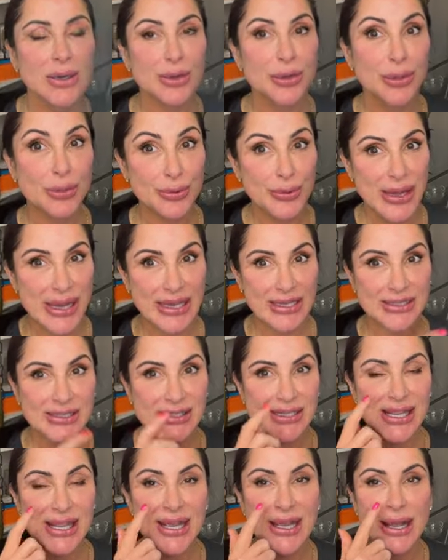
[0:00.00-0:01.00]

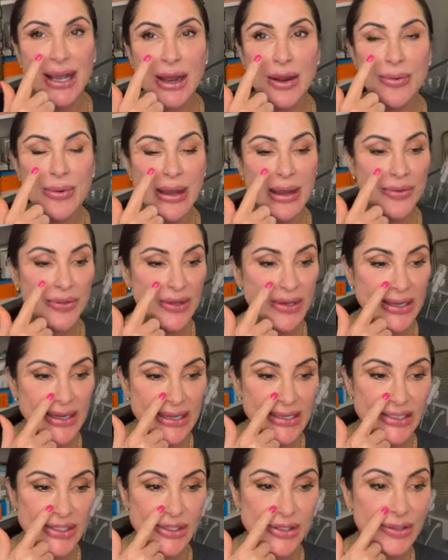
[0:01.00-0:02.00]
threads around the
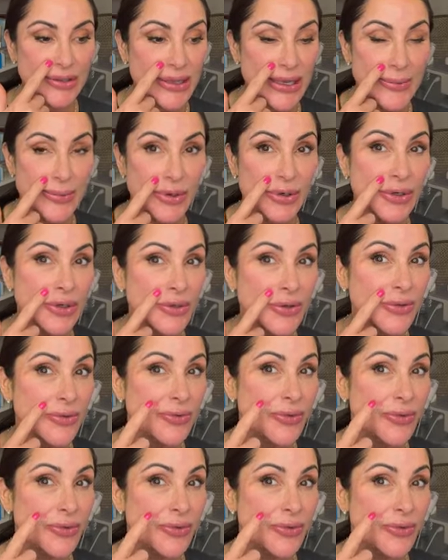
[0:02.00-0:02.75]
NasolLabia